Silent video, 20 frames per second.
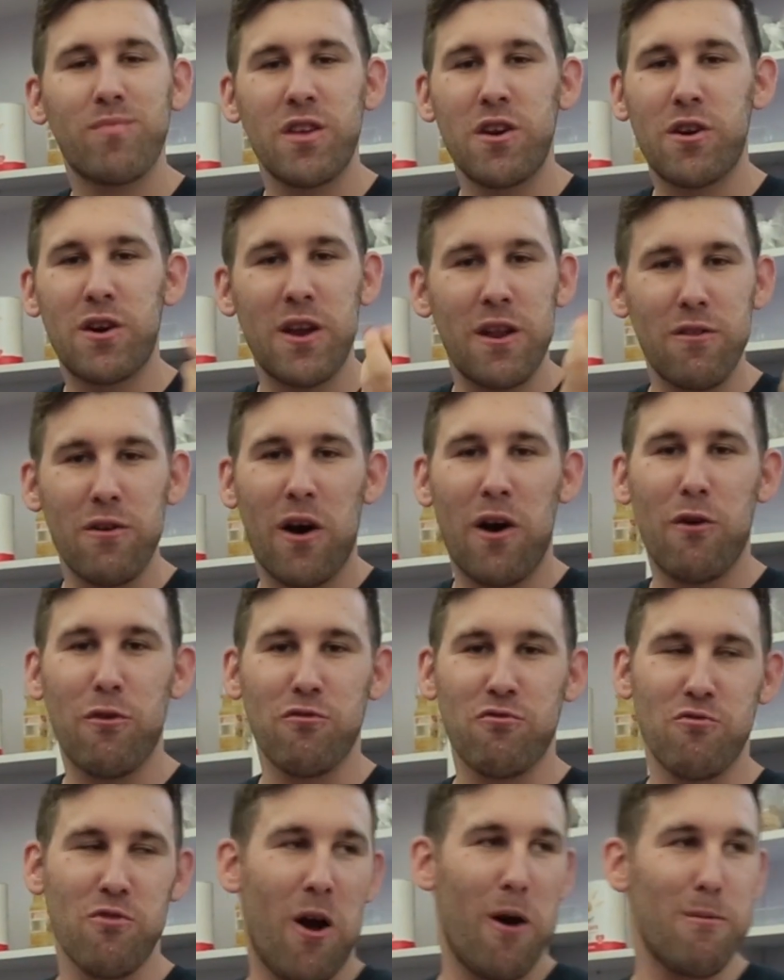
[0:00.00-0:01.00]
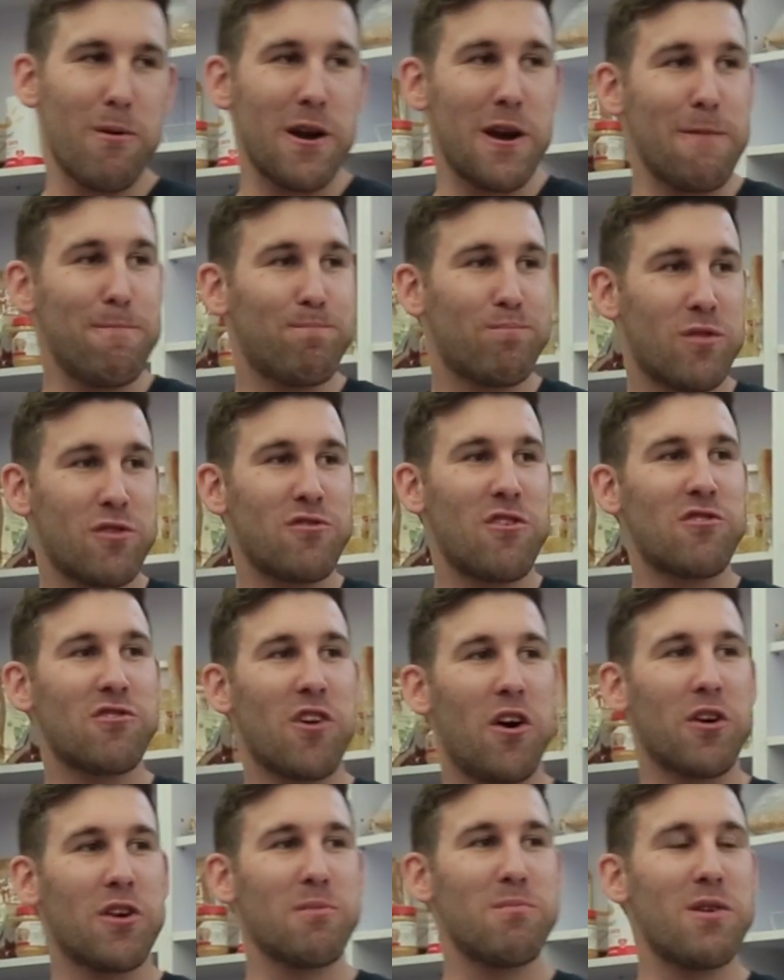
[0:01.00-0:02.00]
You can eat the whole strawberry.
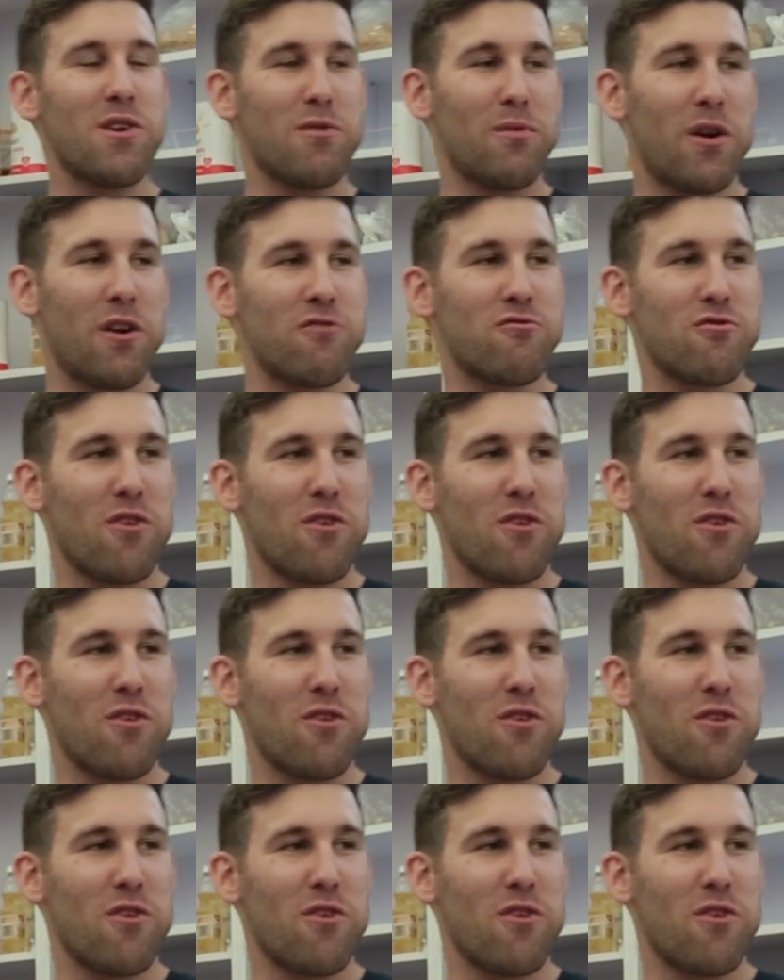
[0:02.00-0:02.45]
Cisco, come here, you want a